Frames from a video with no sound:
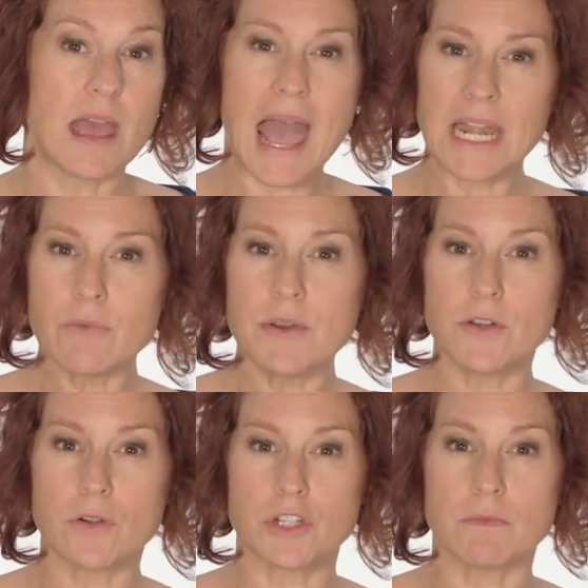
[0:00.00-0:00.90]
Any
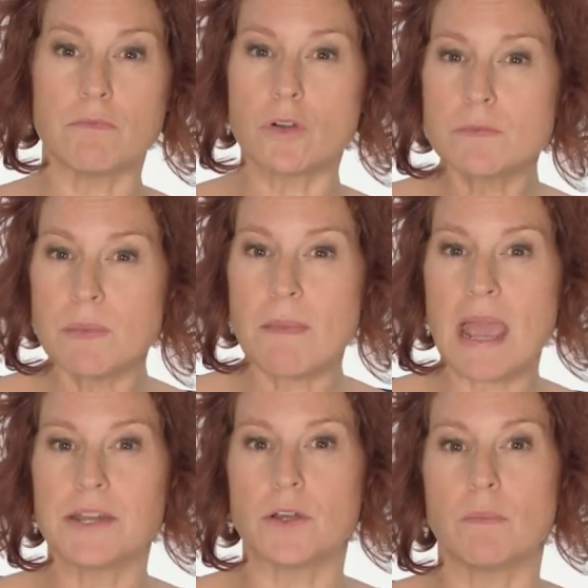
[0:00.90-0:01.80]
reduction must be
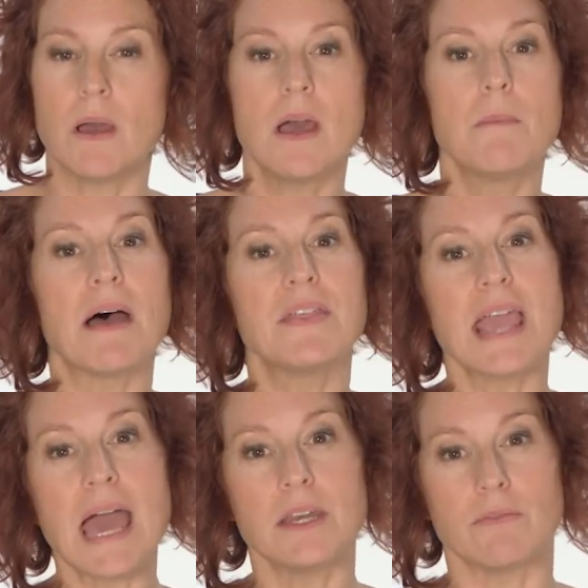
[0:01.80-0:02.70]
made up by the
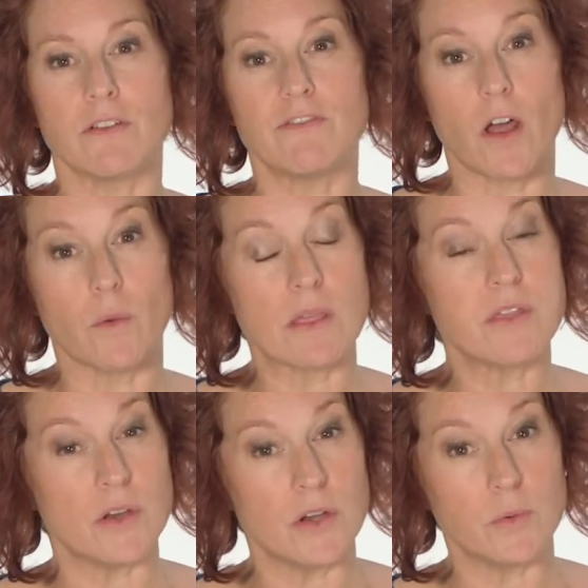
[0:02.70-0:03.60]
end of the following
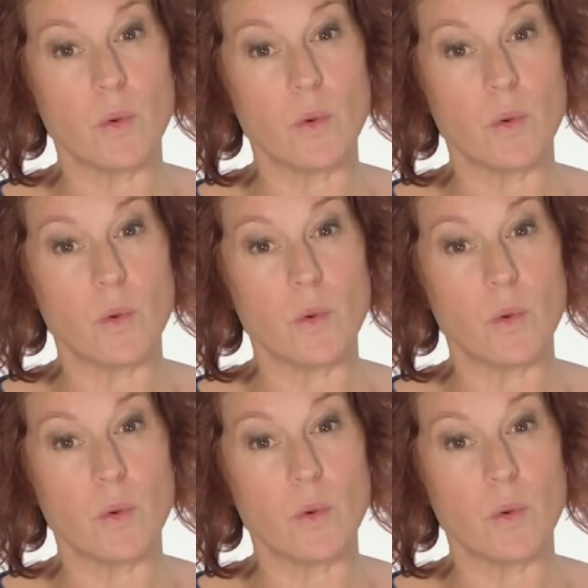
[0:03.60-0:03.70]
3rd